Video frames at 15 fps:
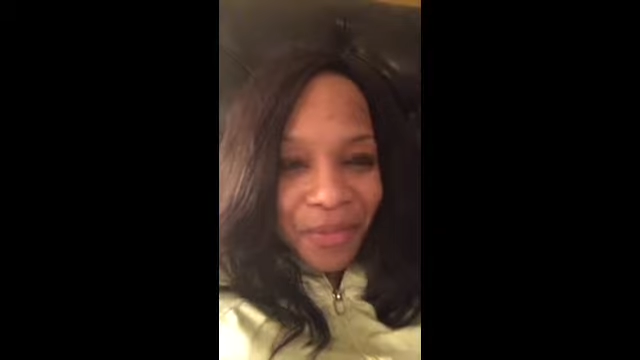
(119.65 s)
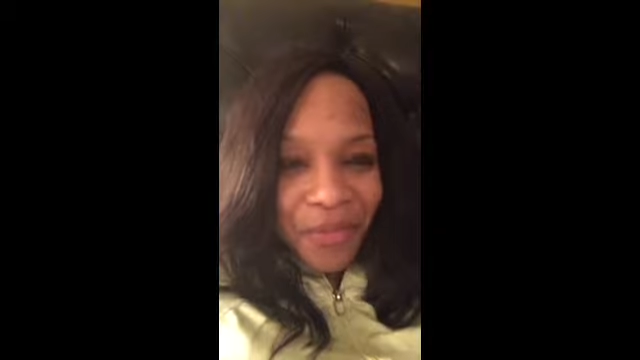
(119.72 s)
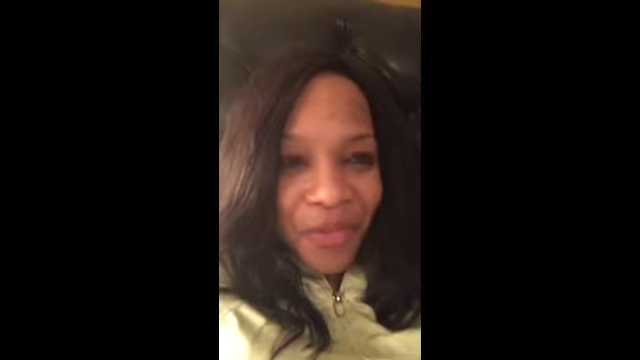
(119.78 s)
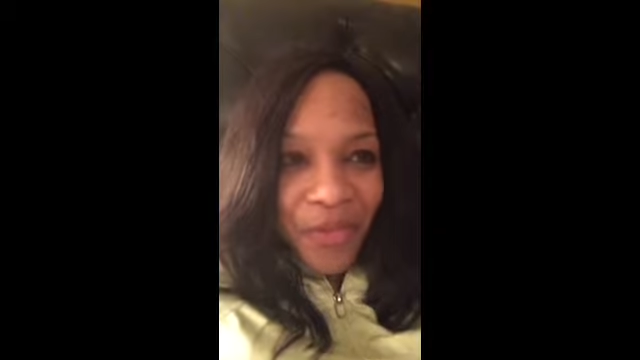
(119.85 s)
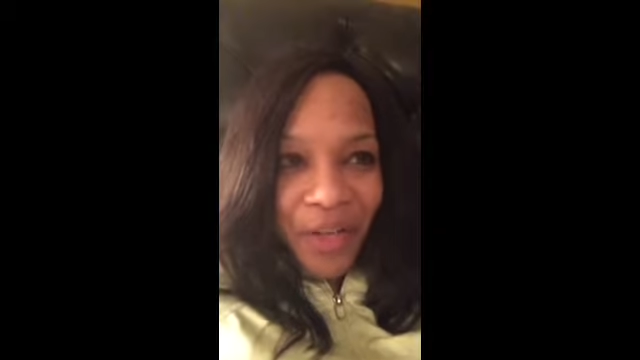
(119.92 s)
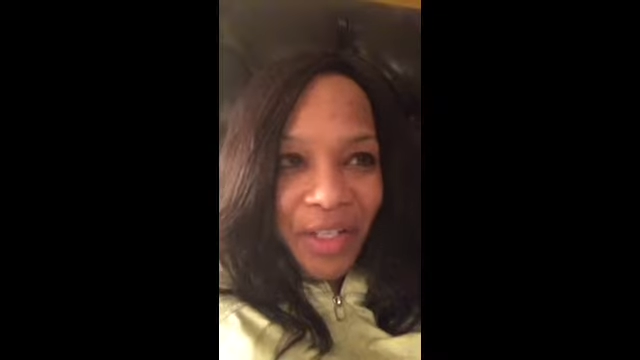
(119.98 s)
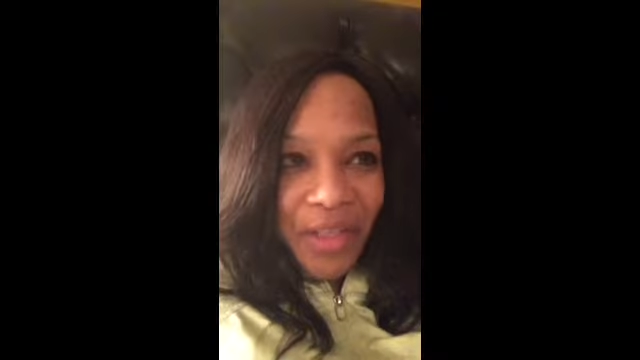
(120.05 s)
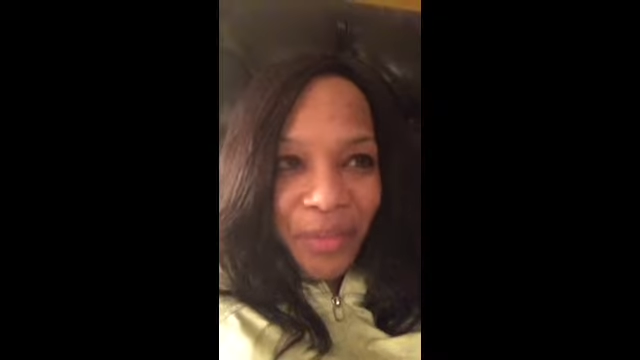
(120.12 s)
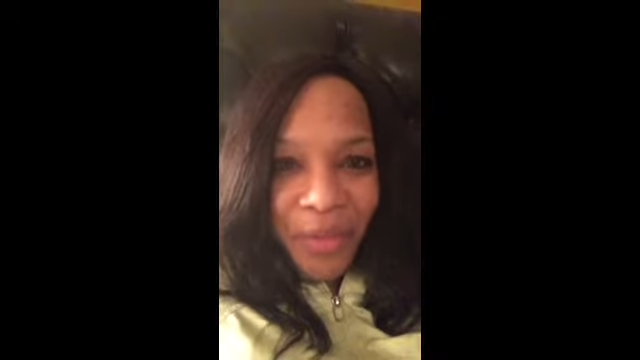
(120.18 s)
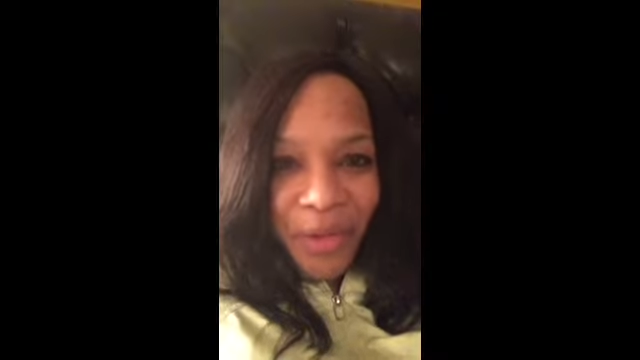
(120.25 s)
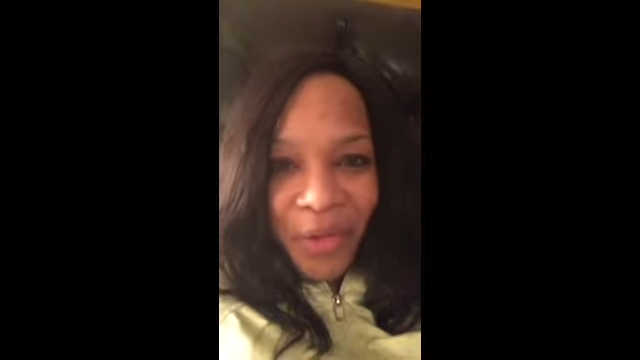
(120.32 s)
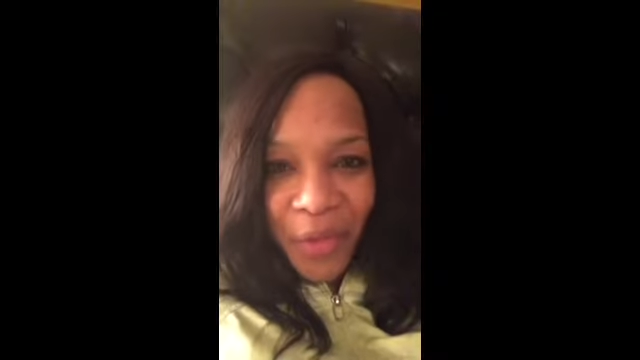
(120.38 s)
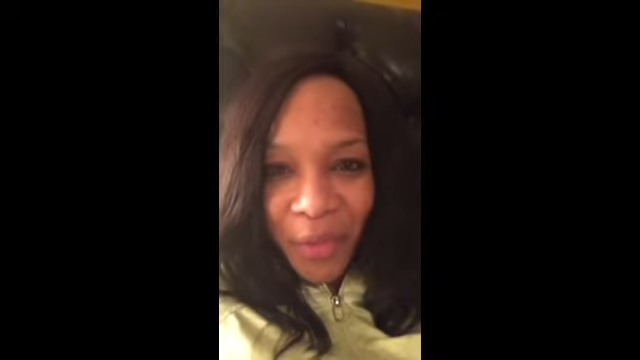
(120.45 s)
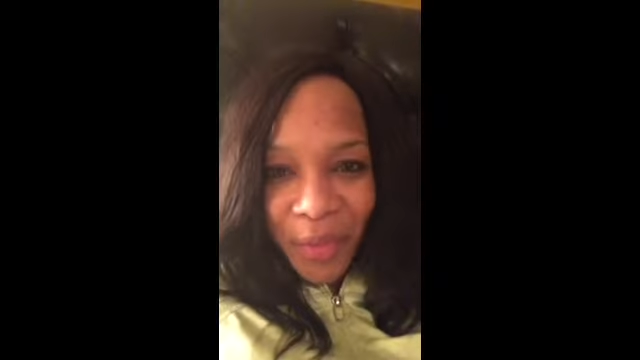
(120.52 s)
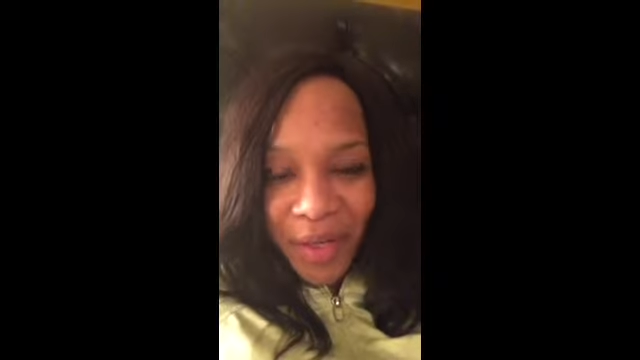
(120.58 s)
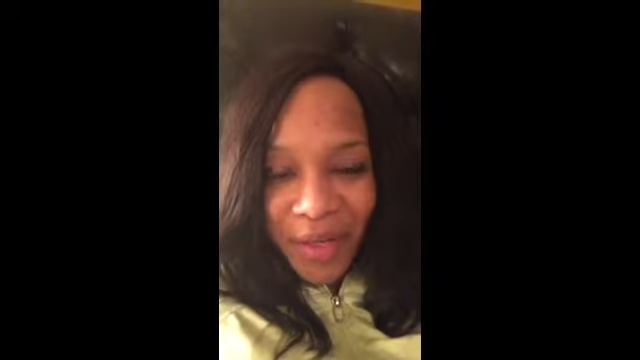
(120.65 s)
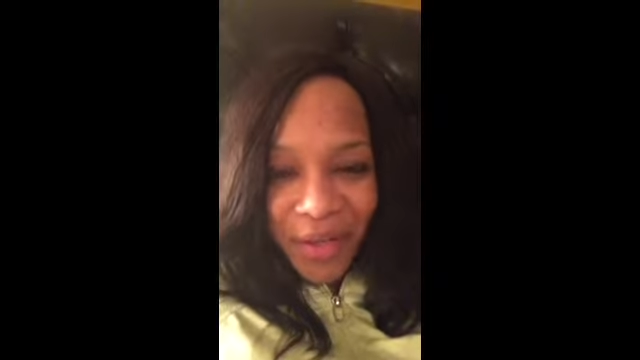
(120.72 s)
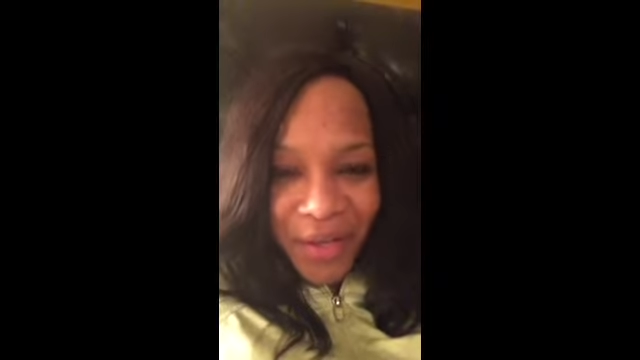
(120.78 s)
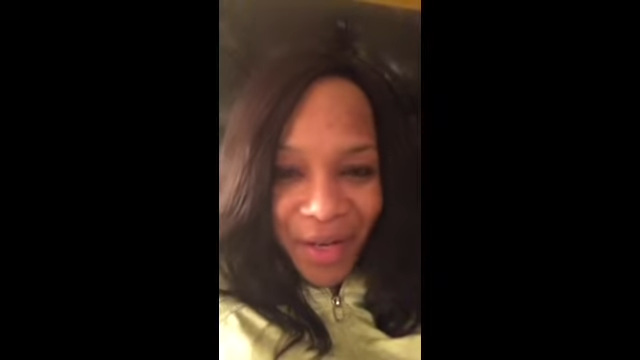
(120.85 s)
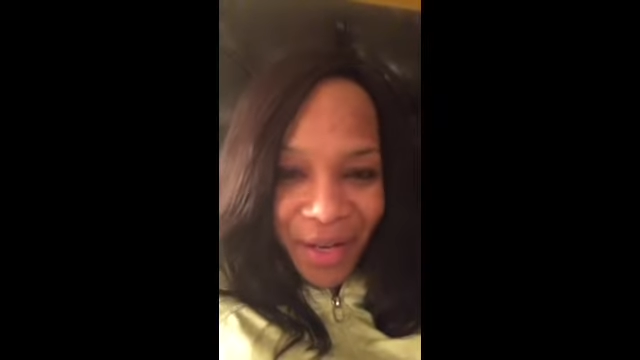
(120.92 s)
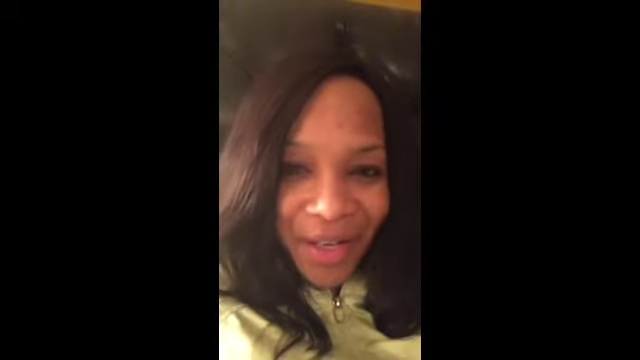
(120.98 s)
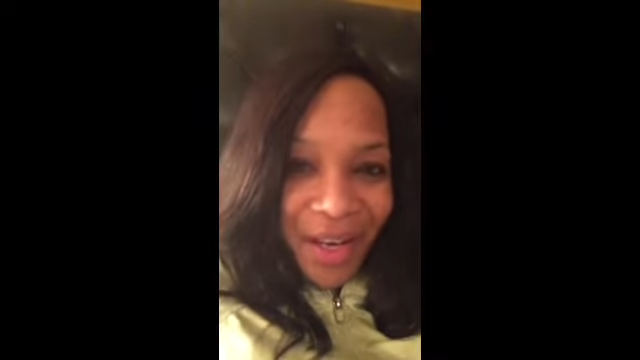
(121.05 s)
Facebook or better
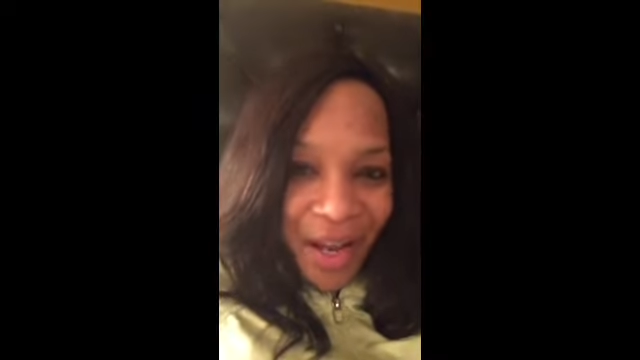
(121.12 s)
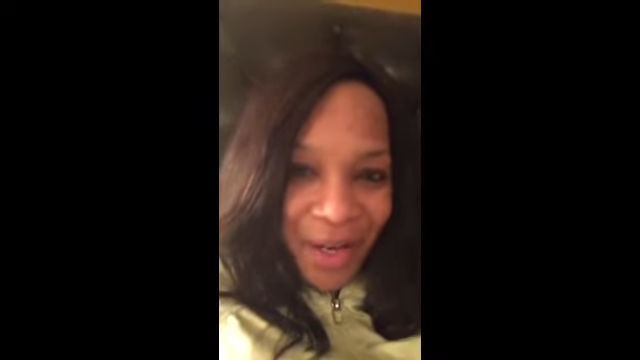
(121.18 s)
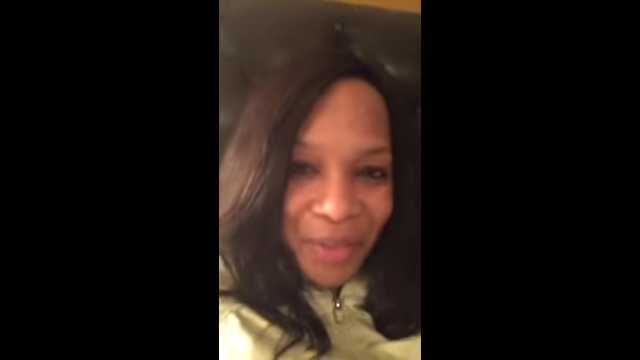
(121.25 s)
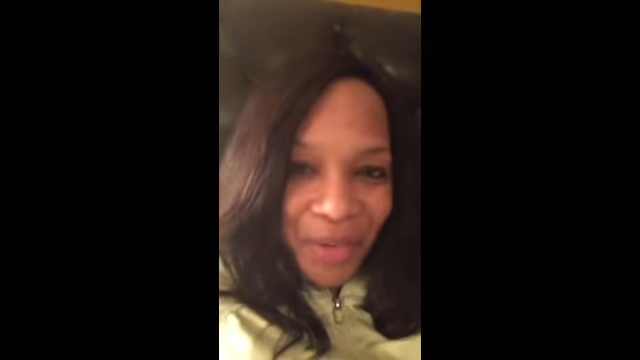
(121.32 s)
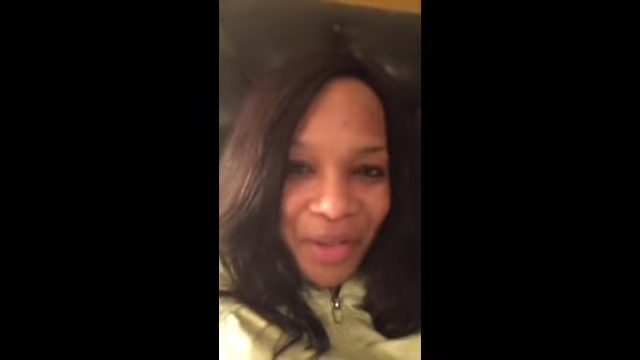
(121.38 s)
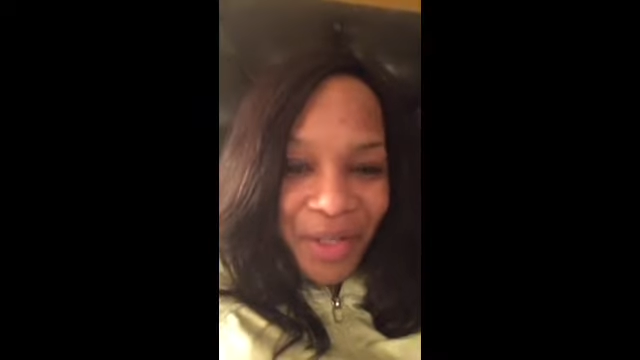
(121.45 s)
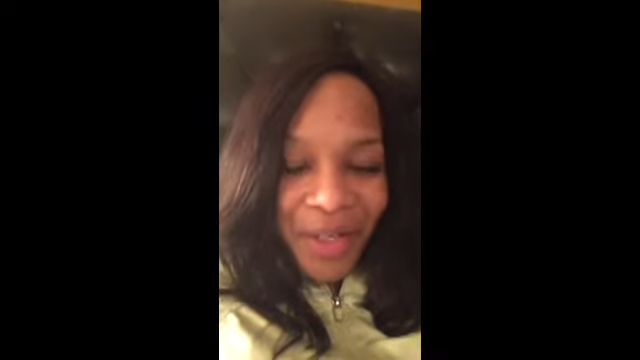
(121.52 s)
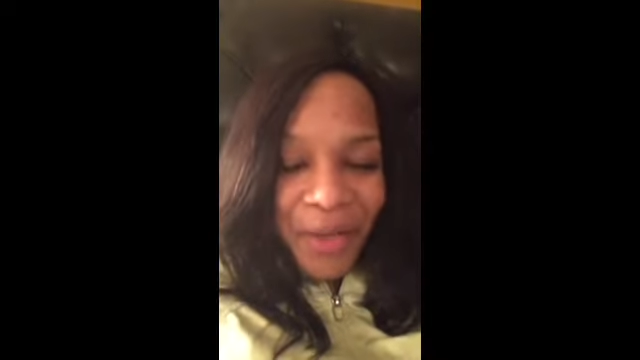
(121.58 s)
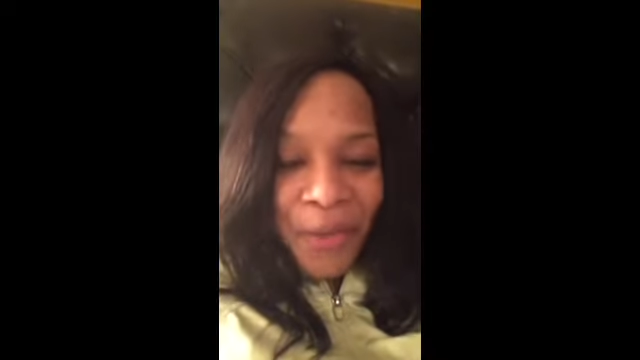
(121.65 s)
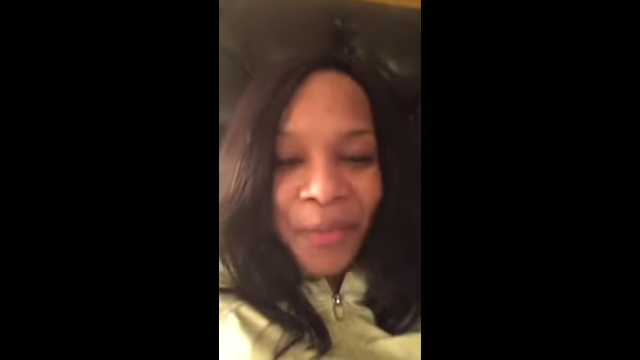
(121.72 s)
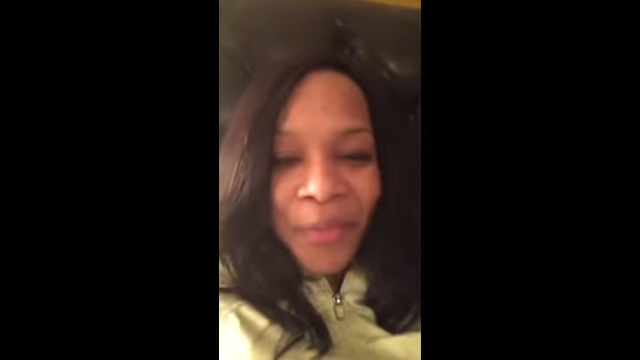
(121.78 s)
yet, Liebook,